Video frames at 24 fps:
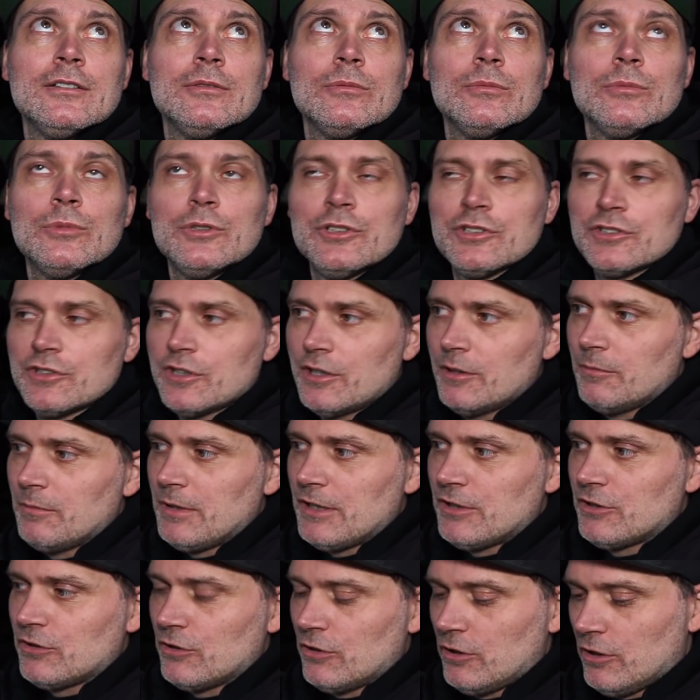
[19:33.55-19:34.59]
We're just going to make
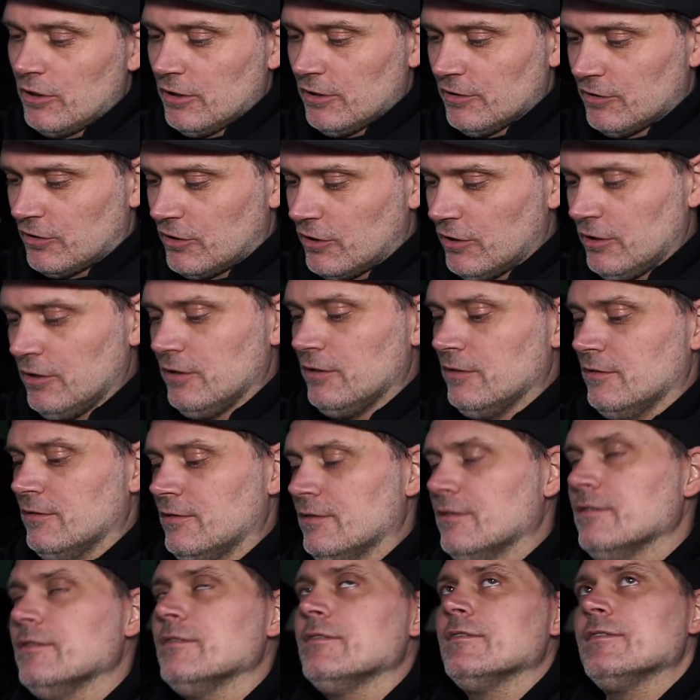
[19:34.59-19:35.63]
sure all is good.
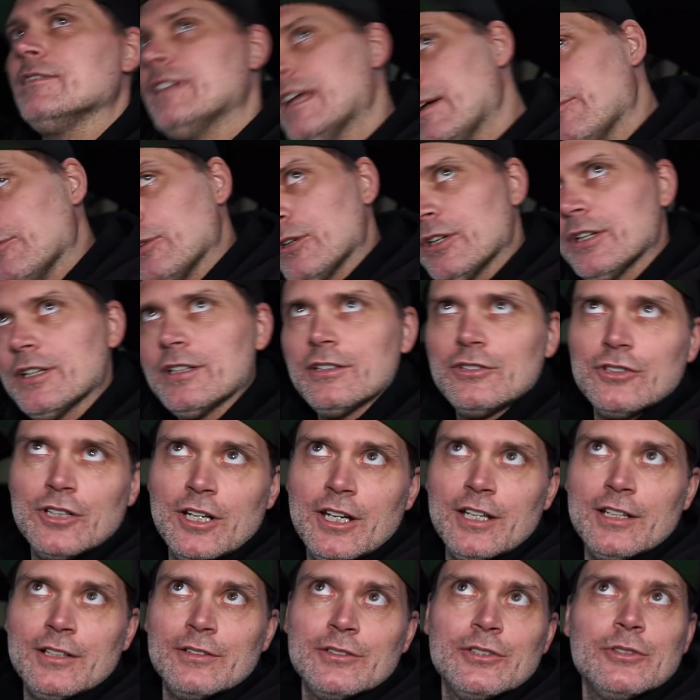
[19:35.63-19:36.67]
Then we're going to
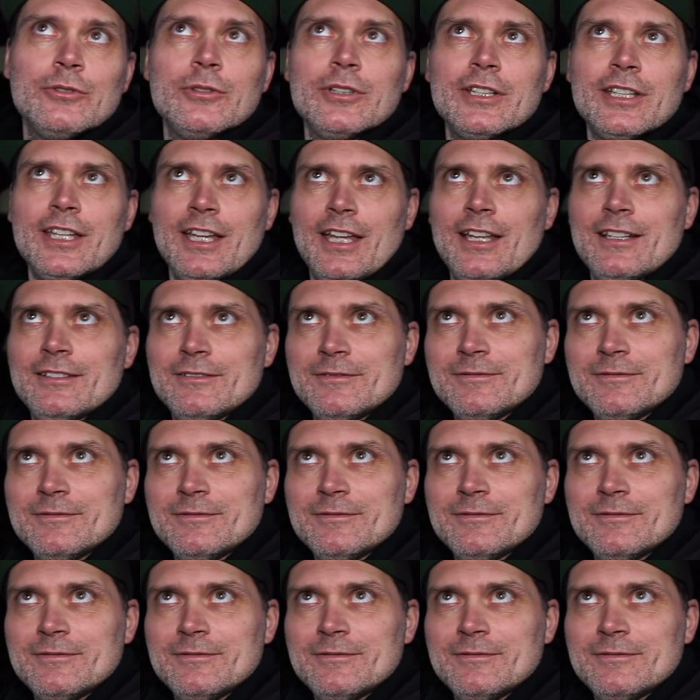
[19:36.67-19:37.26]
try to do it again.